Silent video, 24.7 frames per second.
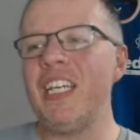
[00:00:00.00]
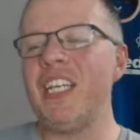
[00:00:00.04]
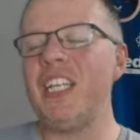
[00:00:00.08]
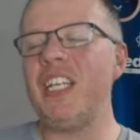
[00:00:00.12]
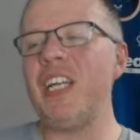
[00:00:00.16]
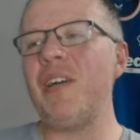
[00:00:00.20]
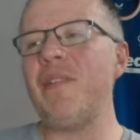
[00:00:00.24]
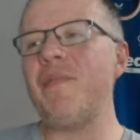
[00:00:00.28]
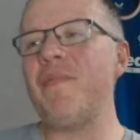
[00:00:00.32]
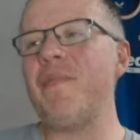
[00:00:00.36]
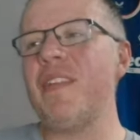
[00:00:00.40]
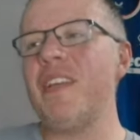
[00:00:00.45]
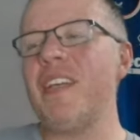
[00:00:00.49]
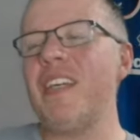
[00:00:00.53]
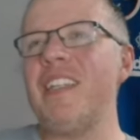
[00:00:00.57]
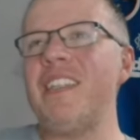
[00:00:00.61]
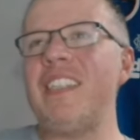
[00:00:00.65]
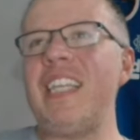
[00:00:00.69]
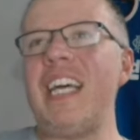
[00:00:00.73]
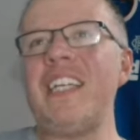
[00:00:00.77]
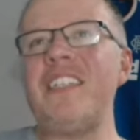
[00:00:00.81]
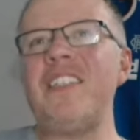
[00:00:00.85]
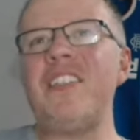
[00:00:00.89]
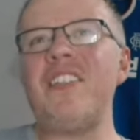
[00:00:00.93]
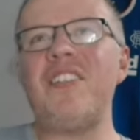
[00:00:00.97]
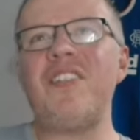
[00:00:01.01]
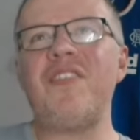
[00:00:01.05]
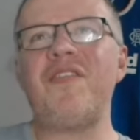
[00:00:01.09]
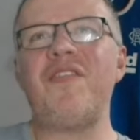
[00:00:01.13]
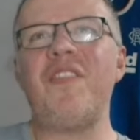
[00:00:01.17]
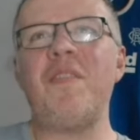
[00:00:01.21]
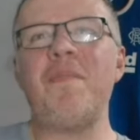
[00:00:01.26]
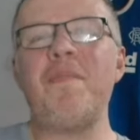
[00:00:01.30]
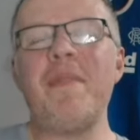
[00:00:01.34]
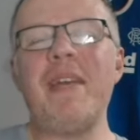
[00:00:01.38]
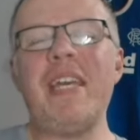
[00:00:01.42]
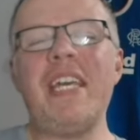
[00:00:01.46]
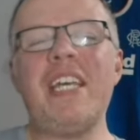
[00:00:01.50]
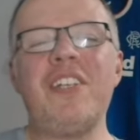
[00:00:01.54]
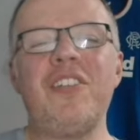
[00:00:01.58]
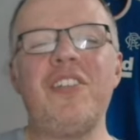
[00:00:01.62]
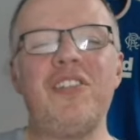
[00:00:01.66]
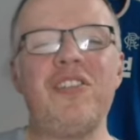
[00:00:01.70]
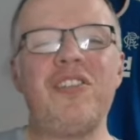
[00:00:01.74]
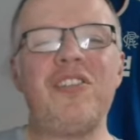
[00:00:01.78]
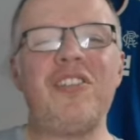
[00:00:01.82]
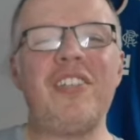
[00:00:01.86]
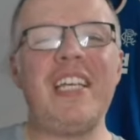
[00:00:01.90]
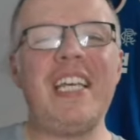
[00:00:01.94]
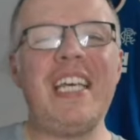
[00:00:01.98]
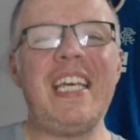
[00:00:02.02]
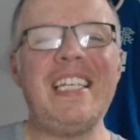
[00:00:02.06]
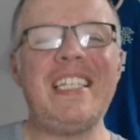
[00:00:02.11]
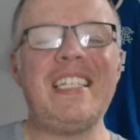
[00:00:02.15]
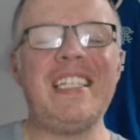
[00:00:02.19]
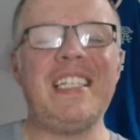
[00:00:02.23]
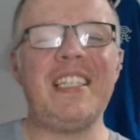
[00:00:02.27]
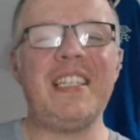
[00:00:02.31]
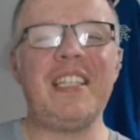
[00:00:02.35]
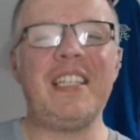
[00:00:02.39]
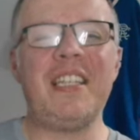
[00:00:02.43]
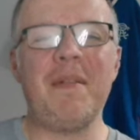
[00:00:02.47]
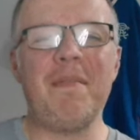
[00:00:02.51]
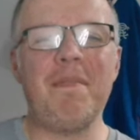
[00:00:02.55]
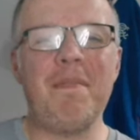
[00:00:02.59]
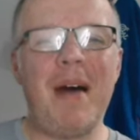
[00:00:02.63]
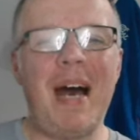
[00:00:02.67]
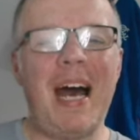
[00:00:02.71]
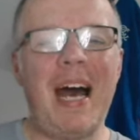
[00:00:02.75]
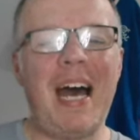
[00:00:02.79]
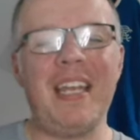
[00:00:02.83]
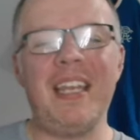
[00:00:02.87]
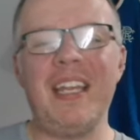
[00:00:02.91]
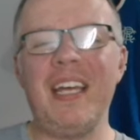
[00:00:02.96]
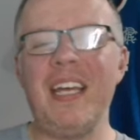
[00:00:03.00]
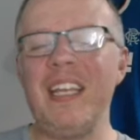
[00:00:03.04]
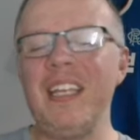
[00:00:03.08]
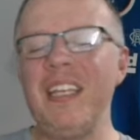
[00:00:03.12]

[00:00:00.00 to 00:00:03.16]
You know, Dessers, for me, just isn't the man.